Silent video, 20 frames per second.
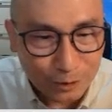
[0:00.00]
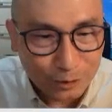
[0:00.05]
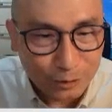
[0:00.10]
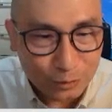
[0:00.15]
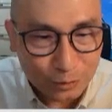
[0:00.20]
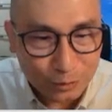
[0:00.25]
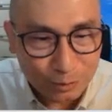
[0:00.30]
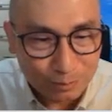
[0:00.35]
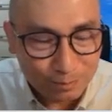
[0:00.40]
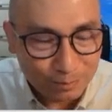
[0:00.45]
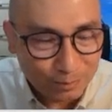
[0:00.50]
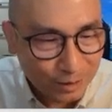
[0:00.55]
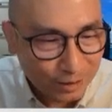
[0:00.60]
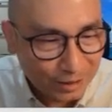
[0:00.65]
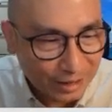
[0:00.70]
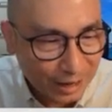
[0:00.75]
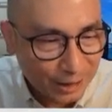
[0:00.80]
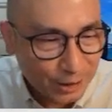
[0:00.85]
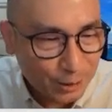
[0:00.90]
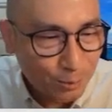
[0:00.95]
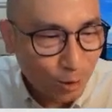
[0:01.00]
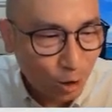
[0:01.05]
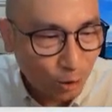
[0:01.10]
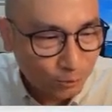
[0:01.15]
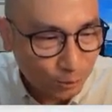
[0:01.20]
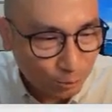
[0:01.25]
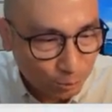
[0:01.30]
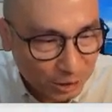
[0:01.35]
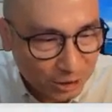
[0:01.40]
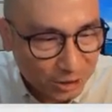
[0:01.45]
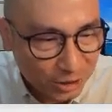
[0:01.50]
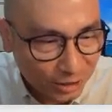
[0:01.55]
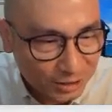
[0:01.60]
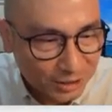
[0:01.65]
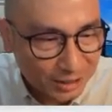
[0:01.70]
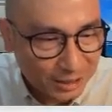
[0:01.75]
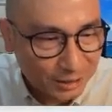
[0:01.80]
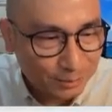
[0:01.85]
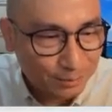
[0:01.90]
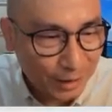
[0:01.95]
to gather more of the
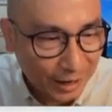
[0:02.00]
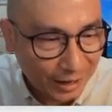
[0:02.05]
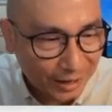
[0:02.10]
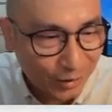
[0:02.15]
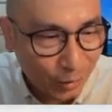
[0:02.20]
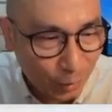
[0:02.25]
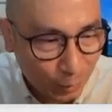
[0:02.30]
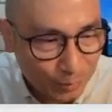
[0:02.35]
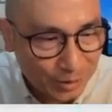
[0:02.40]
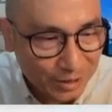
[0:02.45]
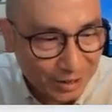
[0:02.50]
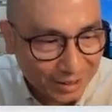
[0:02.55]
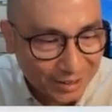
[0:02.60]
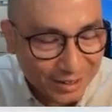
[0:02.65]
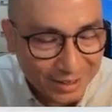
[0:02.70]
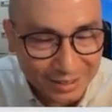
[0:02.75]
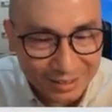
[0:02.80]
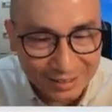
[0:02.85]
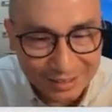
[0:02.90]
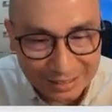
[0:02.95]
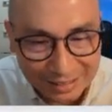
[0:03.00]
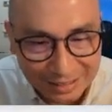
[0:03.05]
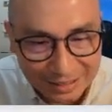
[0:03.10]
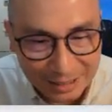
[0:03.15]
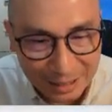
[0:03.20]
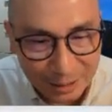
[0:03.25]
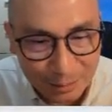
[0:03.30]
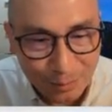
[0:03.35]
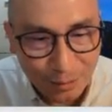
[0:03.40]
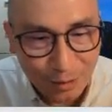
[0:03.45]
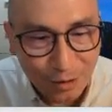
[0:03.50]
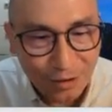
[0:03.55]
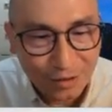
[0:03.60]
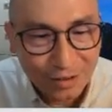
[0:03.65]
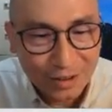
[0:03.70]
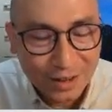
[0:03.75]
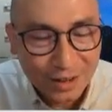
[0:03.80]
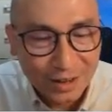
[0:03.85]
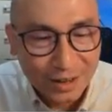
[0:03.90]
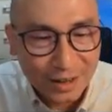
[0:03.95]
resources back home here in Singapore
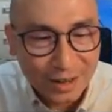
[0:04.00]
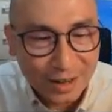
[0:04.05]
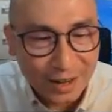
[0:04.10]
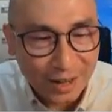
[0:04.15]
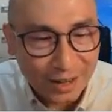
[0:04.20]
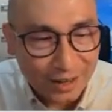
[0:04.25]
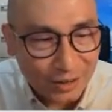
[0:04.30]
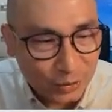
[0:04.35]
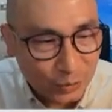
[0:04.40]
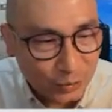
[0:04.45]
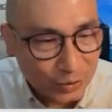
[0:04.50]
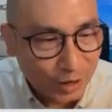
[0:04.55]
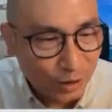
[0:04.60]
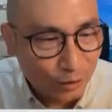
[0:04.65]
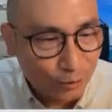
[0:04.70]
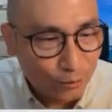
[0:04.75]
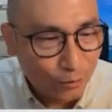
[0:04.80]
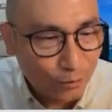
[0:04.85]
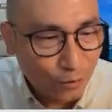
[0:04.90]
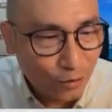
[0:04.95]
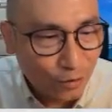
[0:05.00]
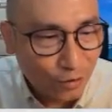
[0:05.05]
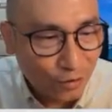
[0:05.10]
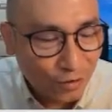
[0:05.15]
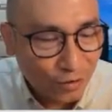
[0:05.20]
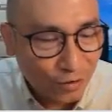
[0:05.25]
and look out for